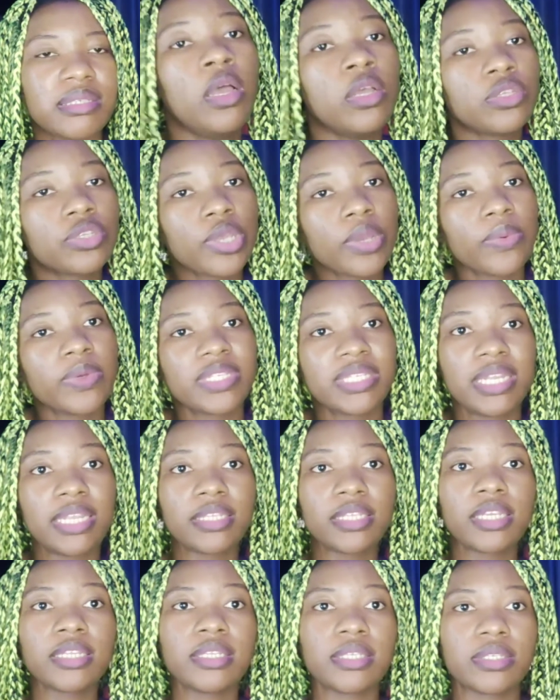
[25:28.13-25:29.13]
so it was
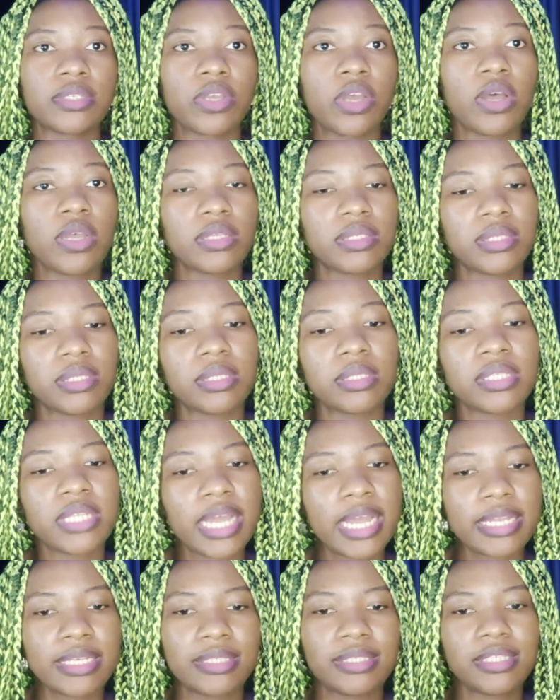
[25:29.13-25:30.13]
later discussed
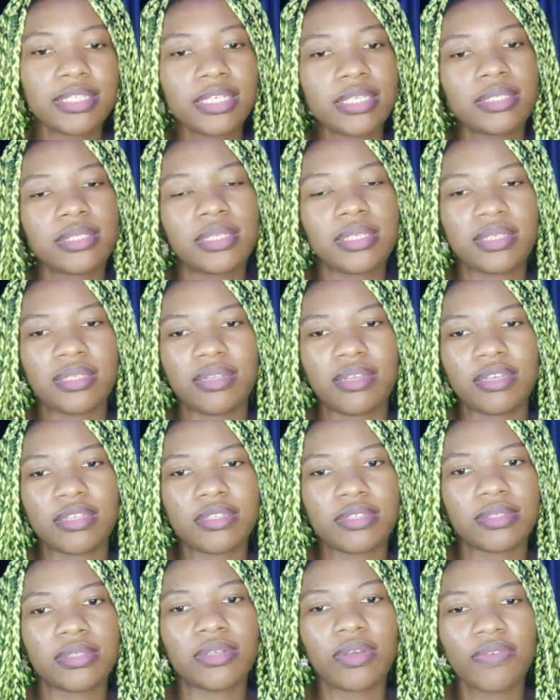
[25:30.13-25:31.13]
that these
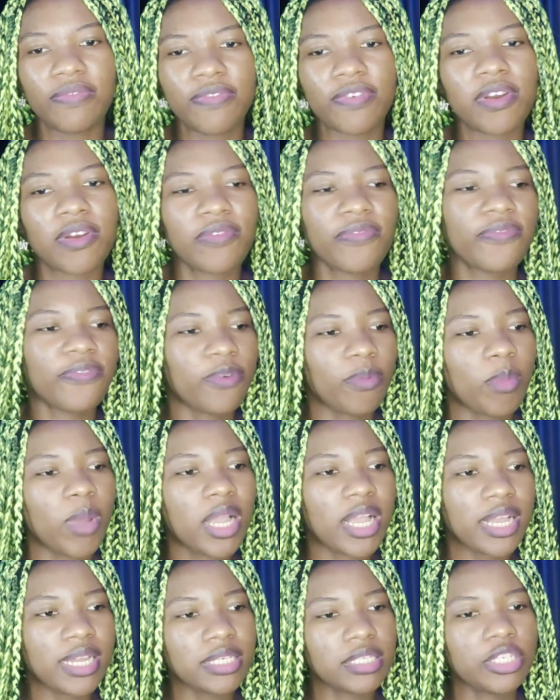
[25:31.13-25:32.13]
sisters suffered from a
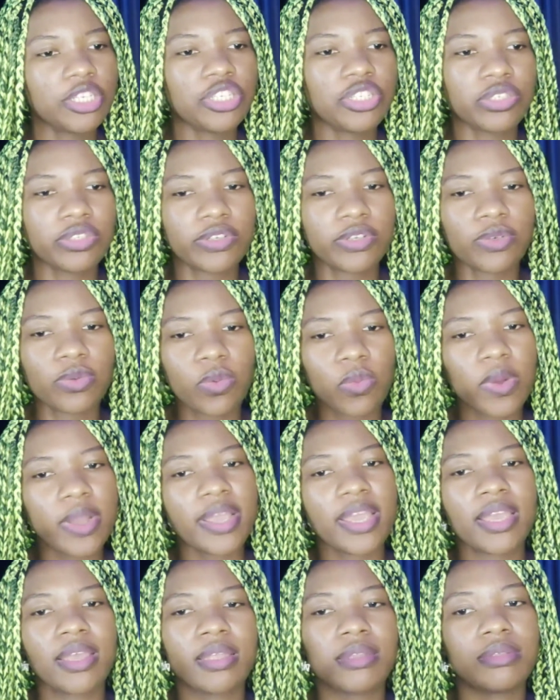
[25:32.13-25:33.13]
condition
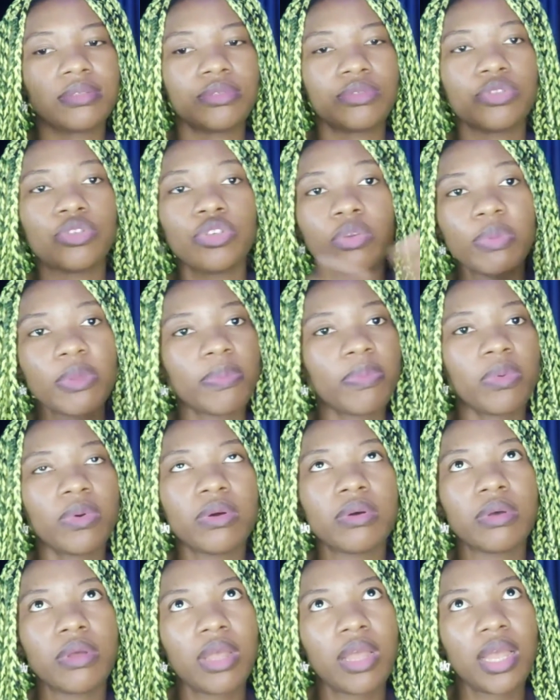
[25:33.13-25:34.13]
where two
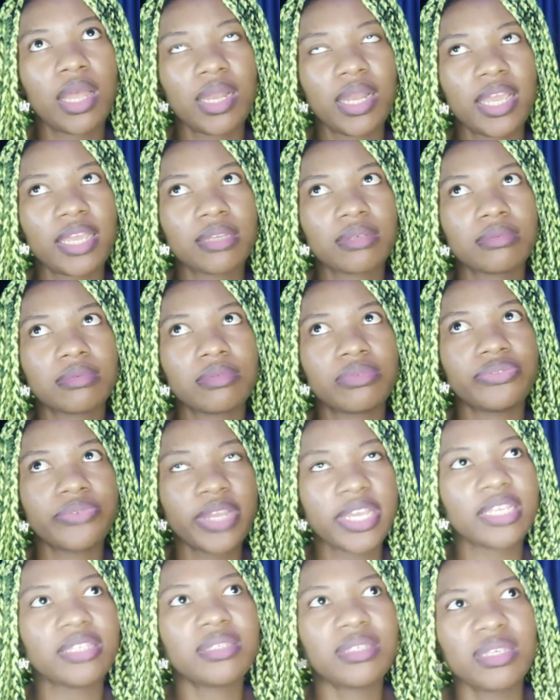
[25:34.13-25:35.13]
people are like
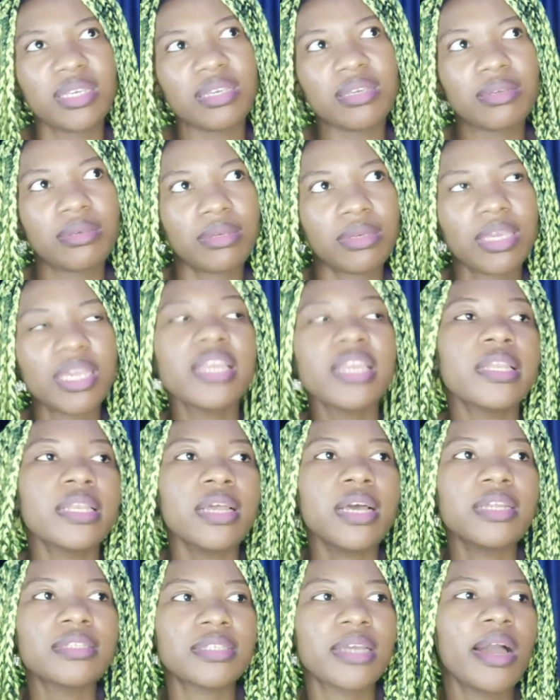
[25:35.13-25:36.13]
crazy in
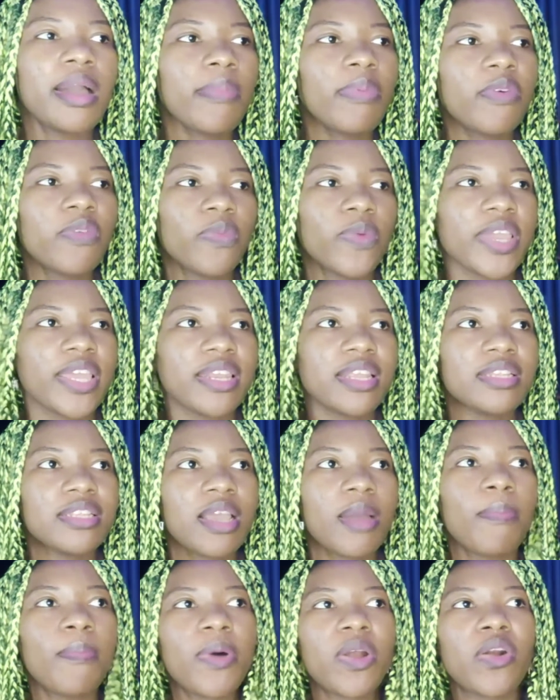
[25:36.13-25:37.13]
a type of way that they
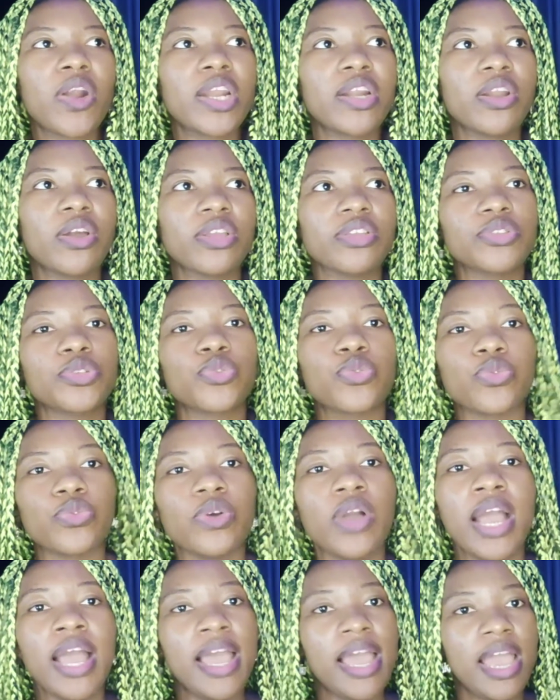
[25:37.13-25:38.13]
are paranoid to
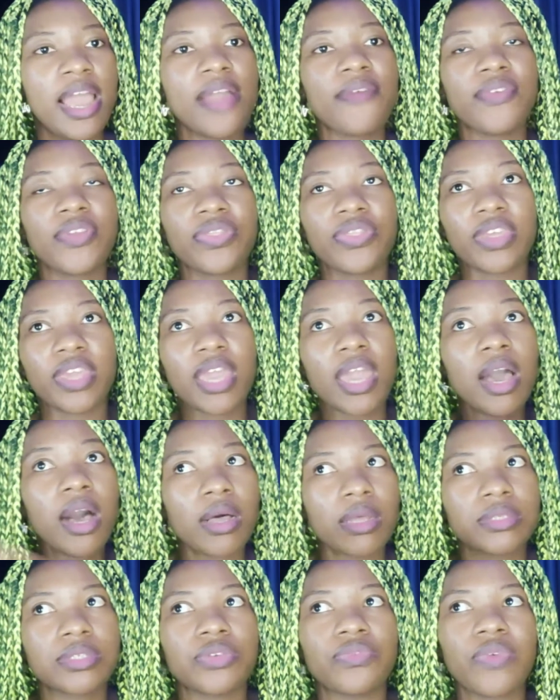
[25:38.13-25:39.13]
everything
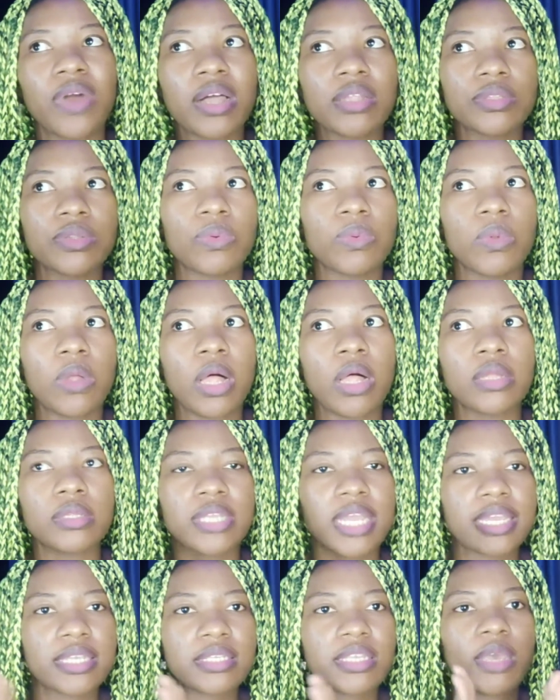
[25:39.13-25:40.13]
else around the world
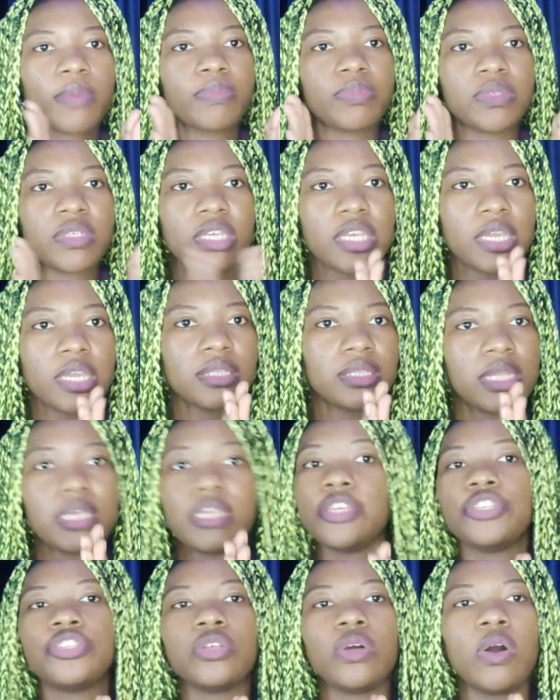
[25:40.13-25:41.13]
except
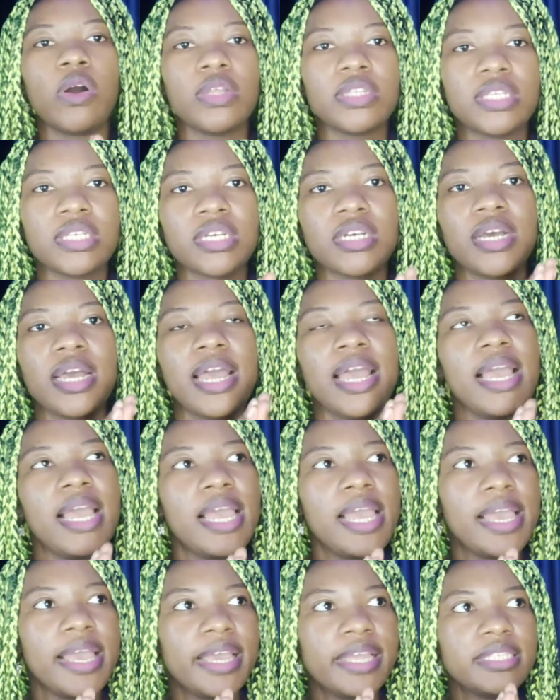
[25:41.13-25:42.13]
each other,
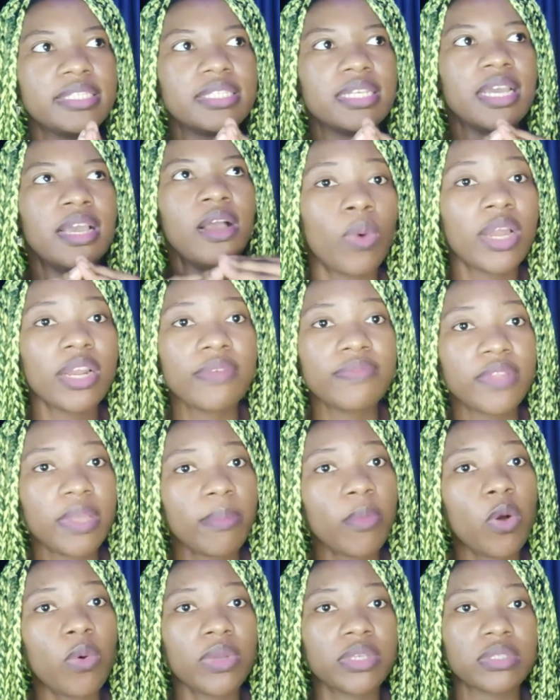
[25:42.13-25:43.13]
and one of
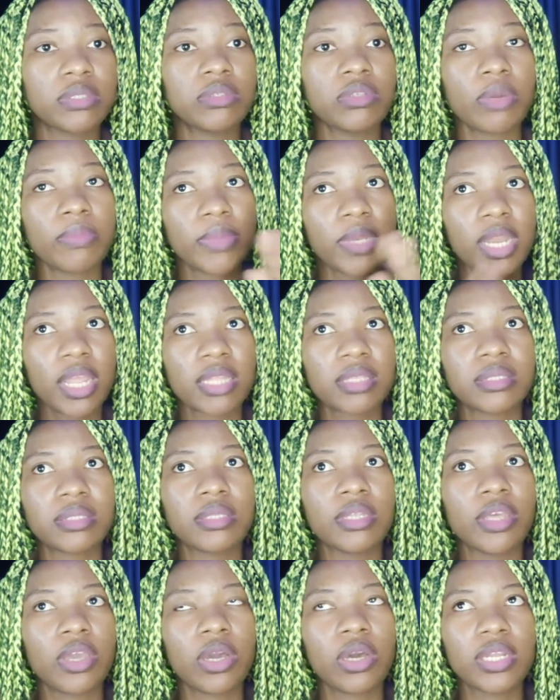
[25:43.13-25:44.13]
them always dominates
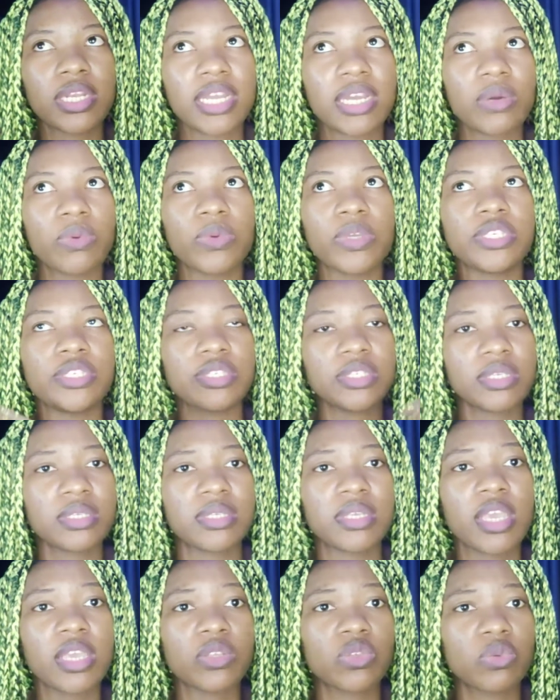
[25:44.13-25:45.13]
the other, which in this
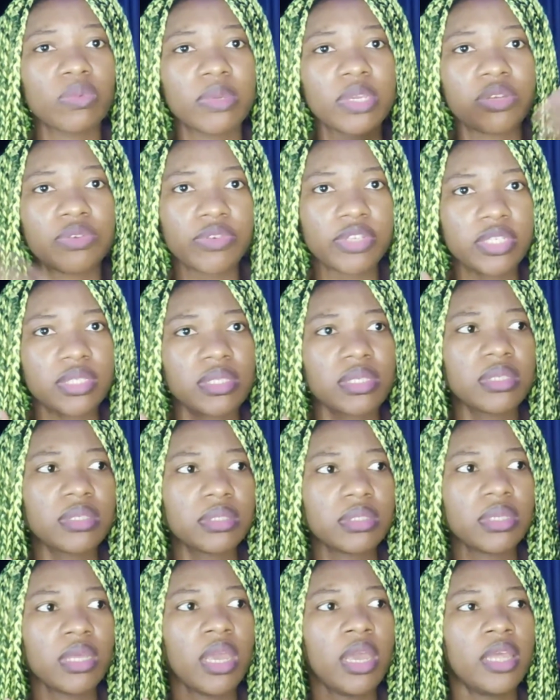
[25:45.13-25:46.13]
case will be
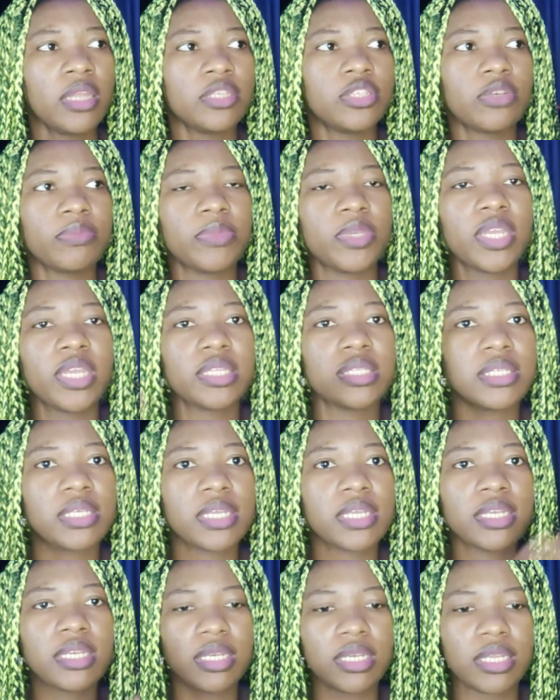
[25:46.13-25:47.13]
Christine
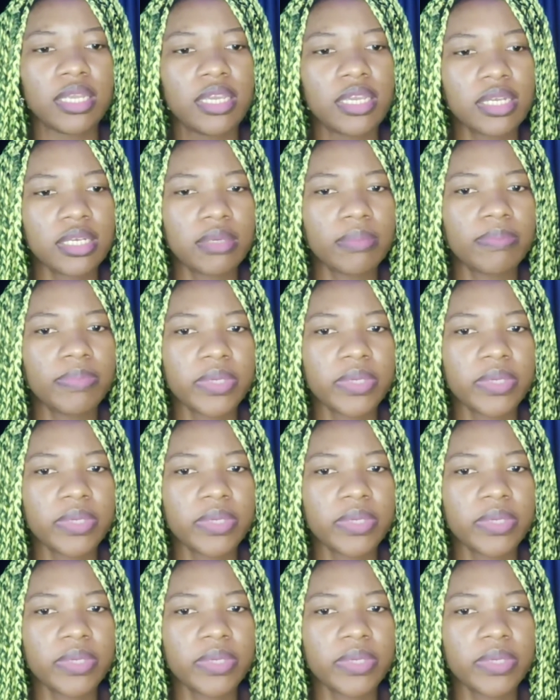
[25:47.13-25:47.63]
dominating Leah.